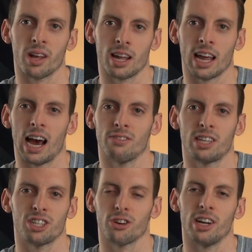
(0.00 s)
that I have
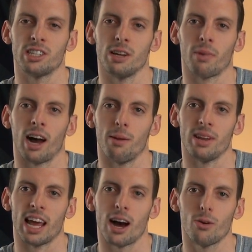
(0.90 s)
such a great team behind me
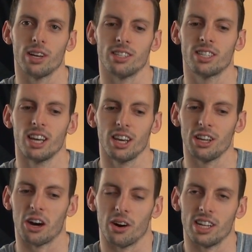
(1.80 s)
now is, you
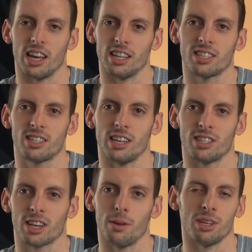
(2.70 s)
know, it's
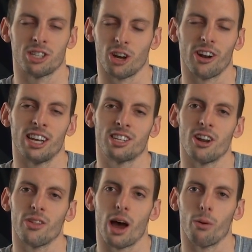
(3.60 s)
gonna be so nice to
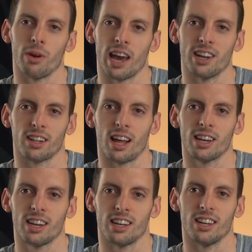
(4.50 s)
know that when we head into
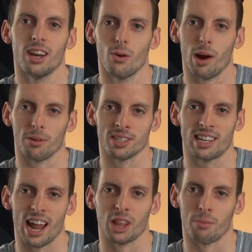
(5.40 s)
London and we're able to
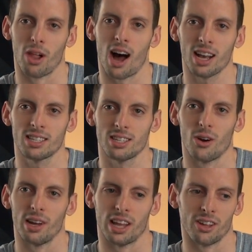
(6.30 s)
stand on the blocks,
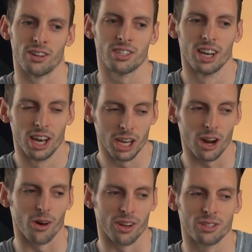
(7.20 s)
knowing that there's, you
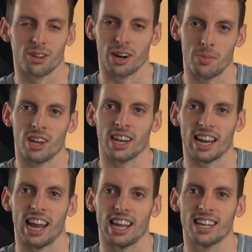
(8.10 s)
know, there's 30 million
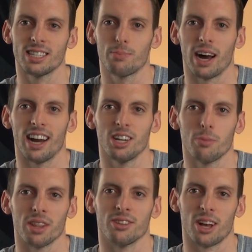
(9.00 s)
Canadians behind you,
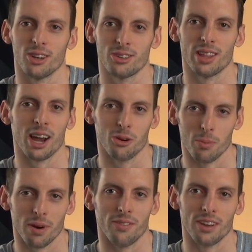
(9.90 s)
but there's also that
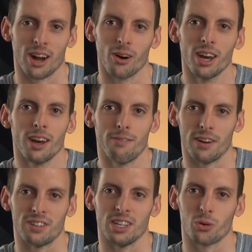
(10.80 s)
group of, you know,
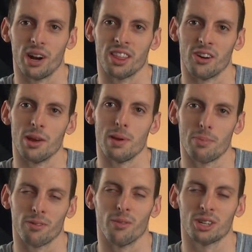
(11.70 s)
15, 20, 30
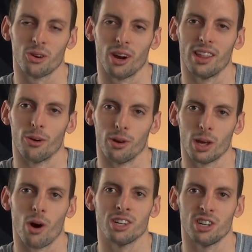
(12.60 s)
people from Victoria that really
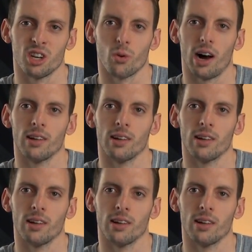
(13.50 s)
want you to do well.